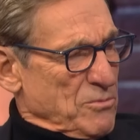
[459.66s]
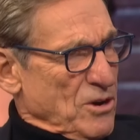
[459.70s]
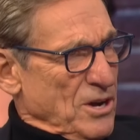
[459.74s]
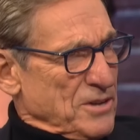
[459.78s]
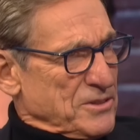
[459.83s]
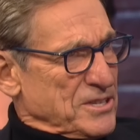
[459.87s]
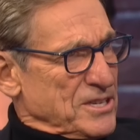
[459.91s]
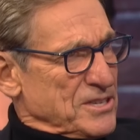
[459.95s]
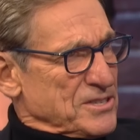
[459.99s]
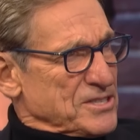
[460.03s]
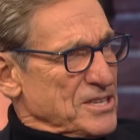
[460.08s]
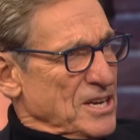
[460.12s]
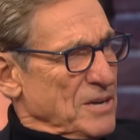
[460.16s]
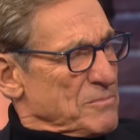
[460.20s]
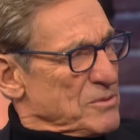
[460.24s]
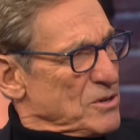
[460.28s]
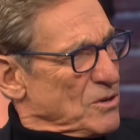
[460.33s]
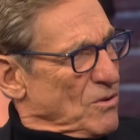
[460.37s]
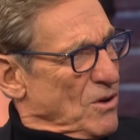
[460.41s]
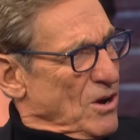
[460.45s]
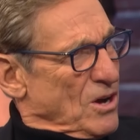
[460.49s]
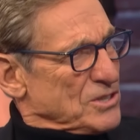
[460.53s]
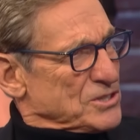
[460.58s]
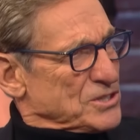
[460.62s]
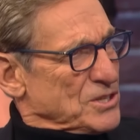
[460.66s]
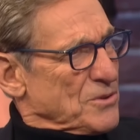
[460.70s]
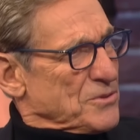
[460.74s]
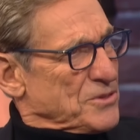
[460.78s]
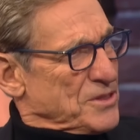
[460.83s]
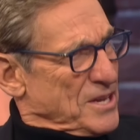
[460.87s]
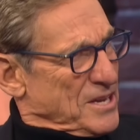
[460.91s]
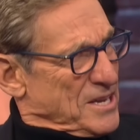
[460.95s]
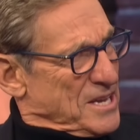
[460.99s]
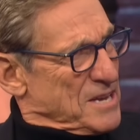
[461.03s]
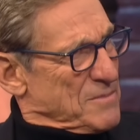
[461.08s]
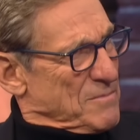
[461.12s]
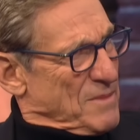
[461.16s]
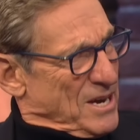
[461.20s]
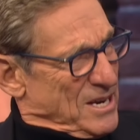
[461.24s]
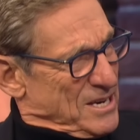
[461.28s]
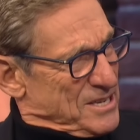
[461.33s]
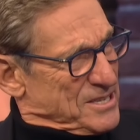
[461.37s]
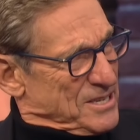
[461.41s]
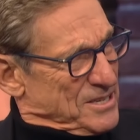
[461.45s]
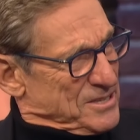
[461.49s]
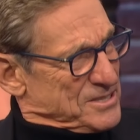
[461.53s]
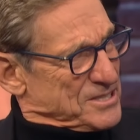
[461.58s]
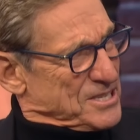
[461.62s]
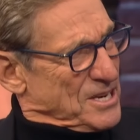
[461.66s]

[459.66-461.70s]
brought this up. You also think he might have done